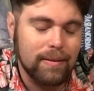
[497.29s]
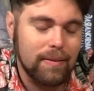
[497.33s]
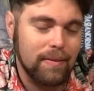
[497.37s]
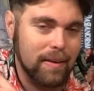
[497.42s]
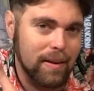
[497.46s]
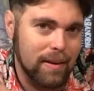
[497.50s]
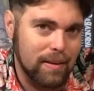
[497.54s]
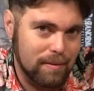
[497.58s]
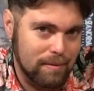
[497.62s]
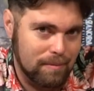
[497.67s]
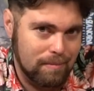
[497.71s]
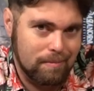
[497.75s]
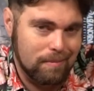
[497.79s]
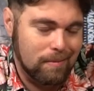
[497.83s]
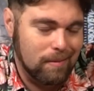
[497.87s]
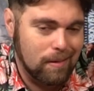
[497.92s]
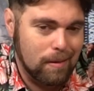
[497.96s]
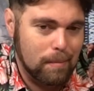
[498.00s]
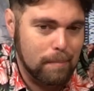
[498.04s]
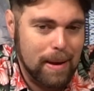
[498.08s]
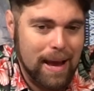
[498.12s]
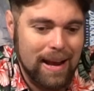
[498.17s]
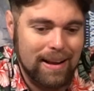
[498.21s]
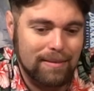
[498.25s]
then
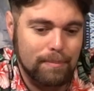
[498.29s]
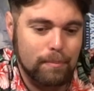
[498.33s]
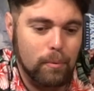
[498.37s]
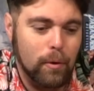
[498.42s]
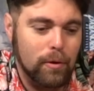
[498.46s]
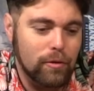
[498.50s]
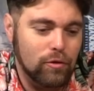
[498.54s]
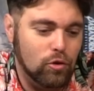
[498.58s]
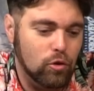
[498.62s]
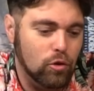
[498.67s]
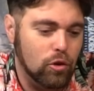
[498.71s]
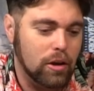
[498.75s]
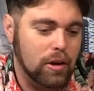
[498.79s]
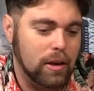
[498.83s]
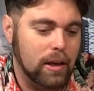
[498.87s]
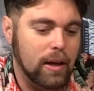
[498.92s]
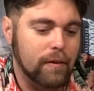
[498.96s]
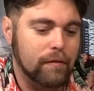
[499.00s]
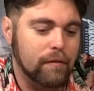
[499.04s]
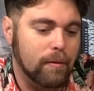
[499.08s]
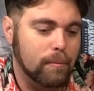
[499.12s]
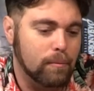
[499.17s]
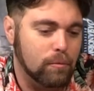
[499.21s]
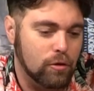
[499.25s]
the max points you can
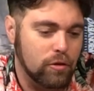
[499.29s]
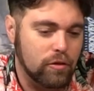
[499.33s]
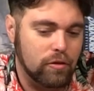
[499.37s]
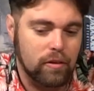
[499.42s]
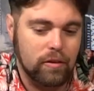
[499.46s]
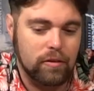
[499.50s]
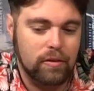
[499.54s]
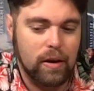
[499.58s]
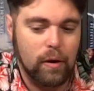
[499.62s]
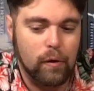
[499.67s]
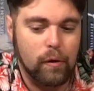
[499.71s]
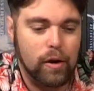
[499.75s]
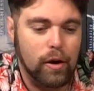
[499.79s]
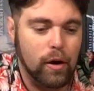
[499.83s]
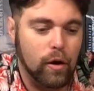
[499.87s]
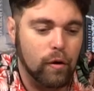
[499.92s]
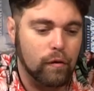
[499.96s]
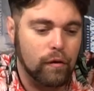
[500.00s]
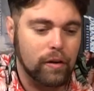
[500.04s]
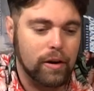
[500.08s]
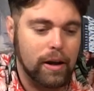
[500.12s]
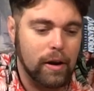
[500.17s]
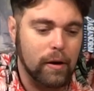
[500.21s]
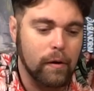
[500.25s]
get from just this area
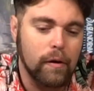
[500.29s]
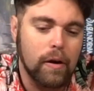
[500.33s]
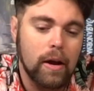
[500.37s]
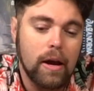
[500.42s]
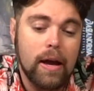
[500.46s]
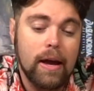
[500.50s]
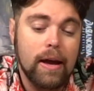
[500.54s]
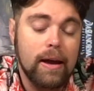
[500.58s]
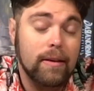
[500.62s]
over here